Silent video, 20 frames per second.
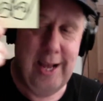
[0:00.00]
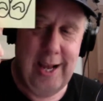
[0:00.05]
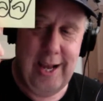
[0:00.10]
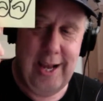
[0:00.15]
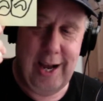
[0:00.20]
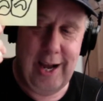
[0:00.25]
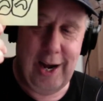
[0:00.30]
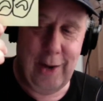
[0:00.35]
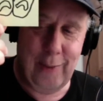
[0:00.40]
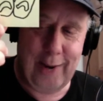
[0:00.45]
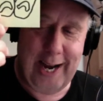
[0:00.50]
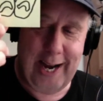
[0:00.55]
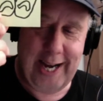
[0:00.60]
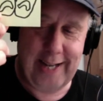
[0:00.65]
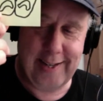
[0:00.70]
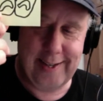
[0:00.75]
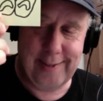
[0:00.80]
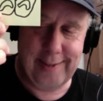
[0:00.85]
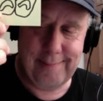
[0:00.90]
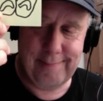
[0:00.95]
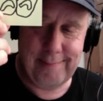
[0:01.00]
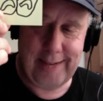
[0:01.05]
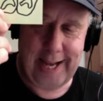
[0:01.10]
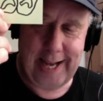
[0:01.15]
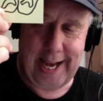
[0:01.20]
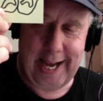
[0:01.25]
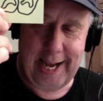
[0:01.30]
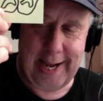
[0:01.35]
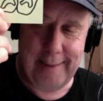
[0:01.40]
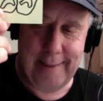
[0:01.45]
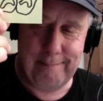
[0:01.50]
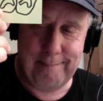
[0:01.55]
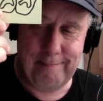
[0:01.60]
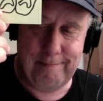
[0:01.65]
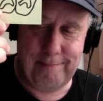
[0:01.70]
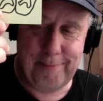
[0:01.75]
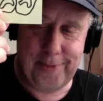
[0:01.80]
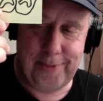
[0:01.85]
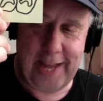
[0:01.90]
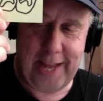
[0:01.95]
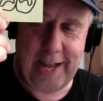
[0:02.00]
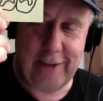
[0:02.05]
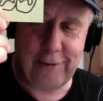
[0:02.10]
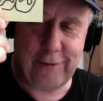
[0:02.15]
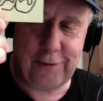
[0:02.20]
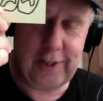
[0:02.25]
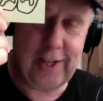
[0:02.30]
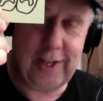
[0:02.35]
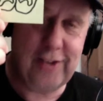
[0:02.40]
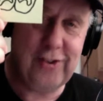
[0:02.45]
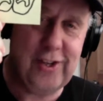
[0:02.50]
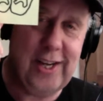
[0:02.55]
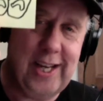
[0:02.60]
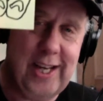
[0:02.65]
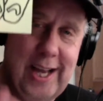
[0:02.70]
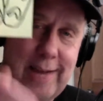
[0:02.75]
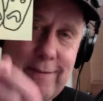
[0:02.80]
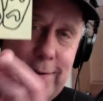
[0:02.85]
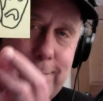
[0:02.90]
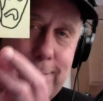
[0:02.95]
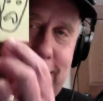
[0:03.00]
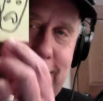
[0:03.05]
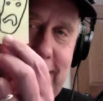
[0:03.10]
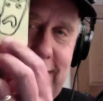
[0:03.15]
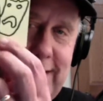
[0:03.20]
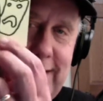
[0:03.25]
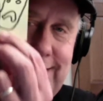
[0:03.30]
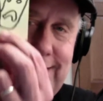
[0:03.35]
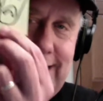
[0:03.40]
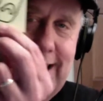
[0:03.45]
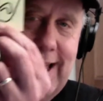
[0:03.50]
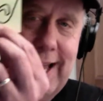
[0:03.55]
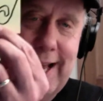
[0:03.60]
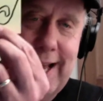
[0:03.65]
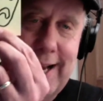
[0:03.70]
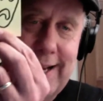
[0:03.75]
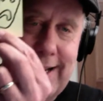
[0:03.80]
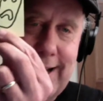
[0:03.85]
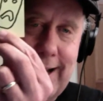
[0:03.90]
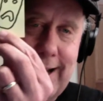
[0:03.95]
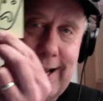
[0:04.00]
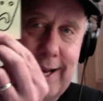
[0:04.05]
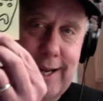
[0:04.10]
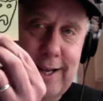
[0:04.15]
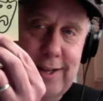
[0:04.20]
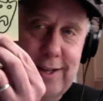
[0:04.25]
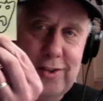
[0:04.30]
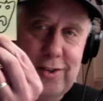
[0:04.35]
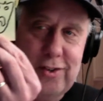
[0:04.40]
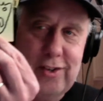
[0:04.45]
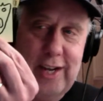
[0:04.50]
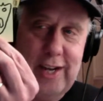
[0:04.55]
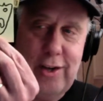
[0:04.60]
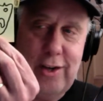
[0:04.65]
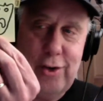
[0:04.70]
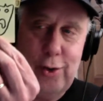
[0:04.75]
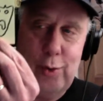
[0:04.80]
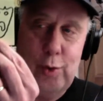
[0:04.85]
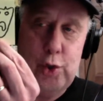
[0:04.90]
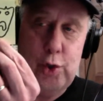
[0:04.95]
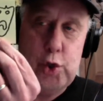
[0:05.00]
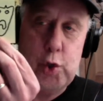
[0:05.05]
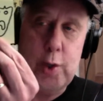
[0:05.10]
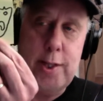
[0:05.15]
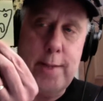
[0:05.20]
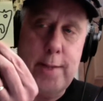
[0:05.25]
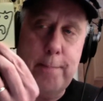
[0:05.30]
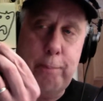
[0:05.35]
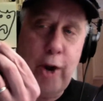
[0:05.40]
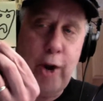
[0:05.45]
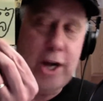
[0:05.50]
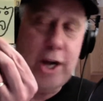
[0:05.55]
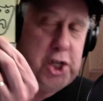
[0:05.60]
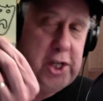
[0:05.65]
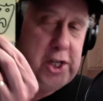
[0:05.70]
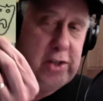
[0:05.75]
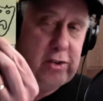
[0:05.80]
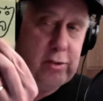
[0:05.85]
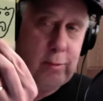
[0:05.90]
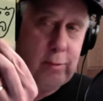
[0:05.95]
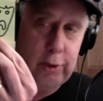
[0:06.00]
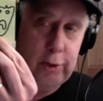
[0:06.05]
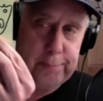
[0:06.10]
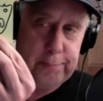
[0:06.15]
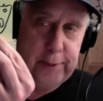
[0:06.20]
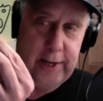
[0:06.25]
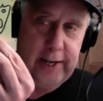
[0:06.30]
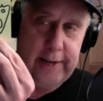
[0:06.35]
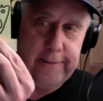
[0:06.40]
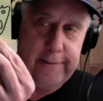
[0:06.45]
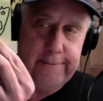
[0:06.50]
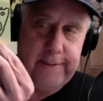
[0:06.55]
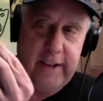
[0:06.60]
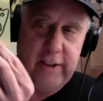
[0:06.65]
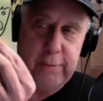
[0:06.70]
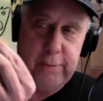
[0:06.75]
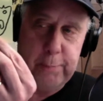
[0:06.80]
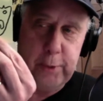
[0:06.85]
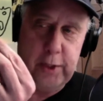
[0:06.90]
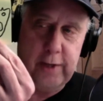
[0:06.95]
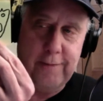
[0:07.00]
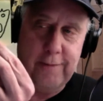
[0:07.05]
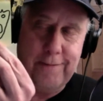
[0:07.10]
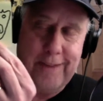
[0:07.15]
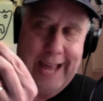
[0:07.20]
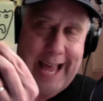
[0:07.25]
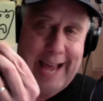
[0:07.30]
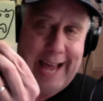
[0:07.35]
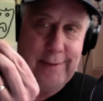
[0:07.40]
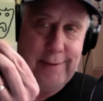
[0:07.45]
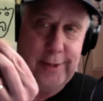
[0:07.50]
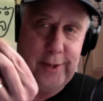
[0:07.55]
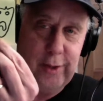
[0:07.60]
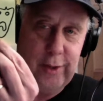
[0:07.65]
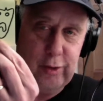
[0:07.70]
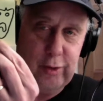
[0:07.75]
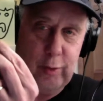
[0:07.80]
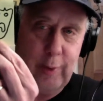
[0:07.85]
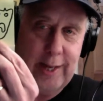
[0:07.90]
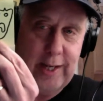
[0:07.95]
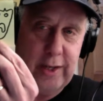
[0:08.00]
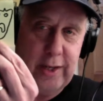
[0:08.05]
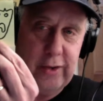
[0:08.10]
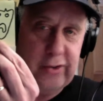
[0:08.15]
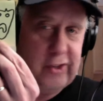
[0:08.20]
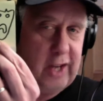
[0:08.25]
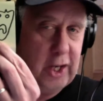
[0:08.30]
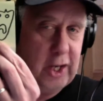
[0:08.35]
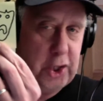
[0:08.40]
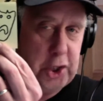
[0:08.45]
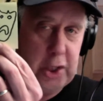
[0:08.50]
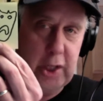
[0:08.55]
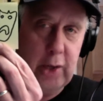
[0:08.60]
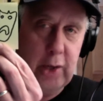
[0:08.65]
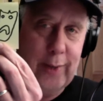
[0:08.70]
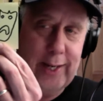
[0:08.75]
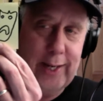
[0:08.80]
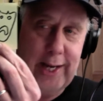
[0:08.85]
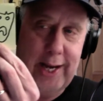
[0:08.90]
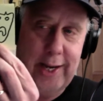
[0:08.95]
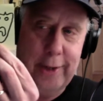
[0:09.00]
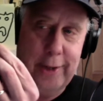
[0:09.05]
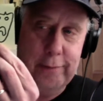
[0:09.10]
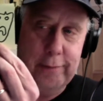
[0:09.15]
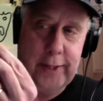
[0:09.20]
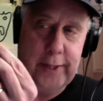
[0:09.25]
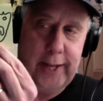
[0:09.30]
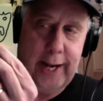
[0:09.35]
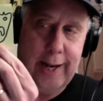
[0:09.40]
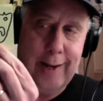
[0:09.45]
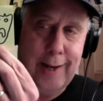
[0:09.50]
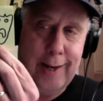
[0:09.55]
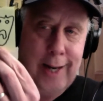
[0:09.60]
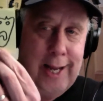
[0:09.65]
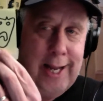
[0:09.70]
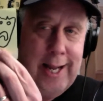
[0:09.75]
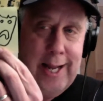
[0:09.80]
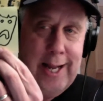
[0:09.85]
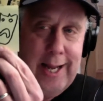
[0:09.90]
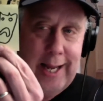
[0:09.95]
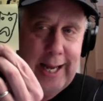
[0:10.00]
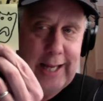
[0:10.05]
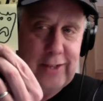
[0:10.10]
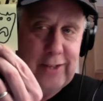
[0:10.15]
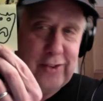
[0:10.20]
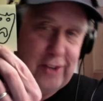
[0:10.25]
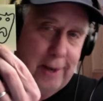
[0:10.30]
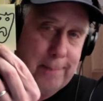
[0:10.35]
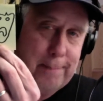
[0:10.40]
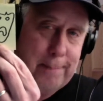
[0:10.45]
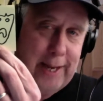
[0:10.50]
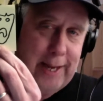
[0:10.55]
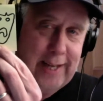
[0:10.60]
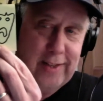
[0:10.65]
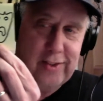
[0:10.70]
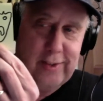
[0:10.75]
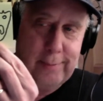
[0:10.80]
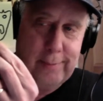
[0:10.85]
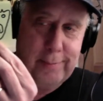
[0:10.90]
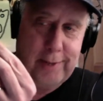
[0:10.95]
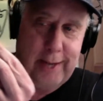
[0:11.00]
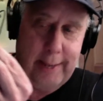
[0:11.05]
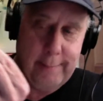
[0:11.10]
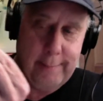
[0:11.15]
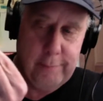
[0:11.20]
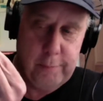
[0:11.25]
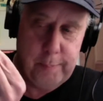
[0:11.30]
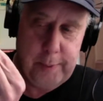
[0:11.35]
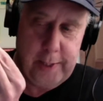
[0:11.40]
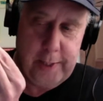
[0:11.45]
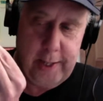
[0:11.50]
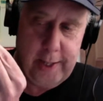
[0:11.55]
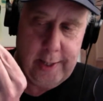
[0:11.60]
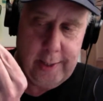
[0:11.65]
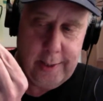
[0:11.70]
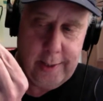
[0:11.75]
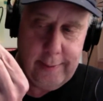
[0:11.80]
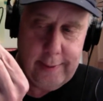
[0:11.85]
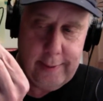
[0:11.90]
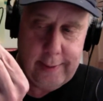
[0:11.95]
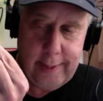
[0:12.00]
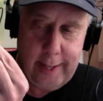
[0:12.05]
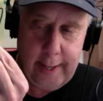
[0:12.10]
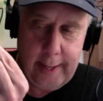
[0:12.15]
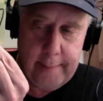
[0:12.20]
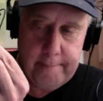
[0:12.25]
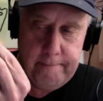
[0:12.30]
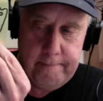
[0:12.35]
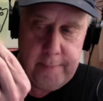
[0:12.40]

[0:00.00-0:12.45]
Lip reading: All right. Thanks for listening, everybody, and stay tuned. Join the Preshies group on Facebook if you haven't. There's great discussion going on over there. I step by sometimes, but not all the time.